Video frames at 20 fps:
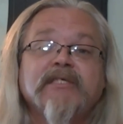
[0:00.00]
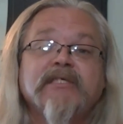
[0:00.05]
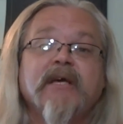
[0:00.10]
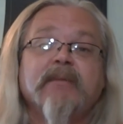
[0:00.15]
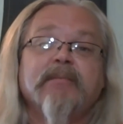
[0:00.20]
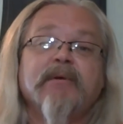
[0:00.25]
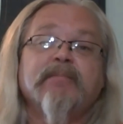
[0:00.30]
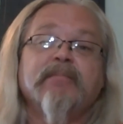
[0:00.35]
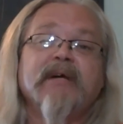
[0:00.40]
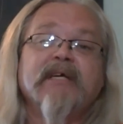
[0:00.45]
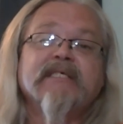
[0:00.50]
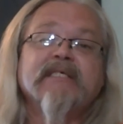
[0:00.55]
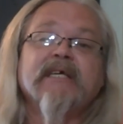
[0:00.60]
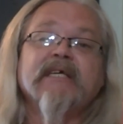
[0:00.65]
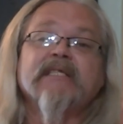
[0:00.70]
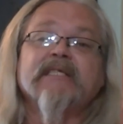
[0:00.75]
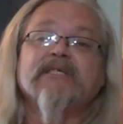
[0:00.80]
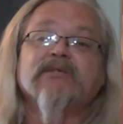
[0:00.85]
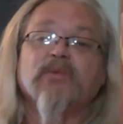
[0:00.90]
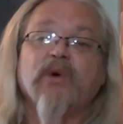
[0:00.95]
They've been
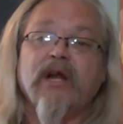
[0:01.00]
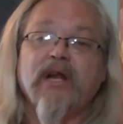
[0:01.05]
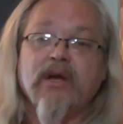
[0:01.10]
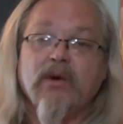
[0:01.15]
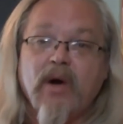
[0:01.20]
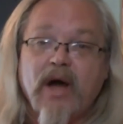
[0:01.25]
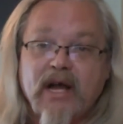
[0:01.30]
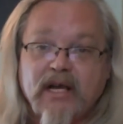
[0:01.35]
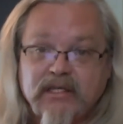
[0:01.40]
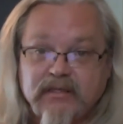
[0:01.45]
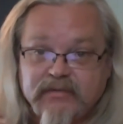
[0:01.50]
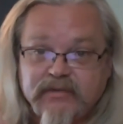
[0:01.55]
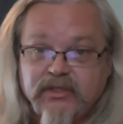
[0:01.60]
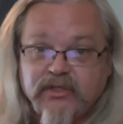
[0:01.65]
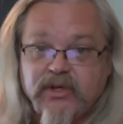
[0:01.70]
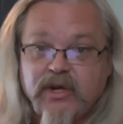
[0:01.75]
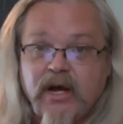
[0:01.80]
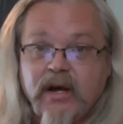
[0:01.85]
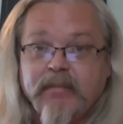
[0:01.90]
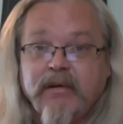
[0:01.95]
mixing this radioactive
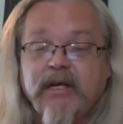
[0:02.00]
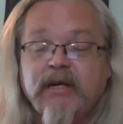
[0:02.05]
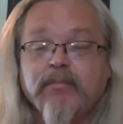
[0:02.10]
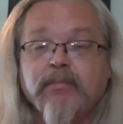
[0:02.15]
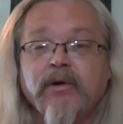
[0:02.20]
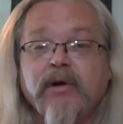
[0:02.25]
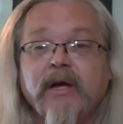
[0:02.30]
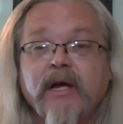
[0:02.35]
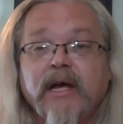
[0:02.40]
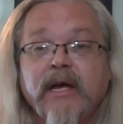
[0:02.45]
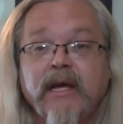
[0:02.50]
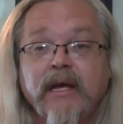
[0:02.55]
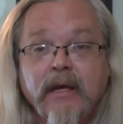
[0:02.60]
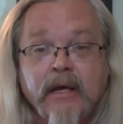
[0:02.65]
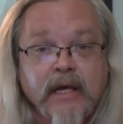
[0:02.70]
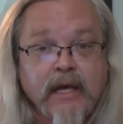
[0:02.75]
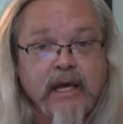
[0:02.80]
tsunami debris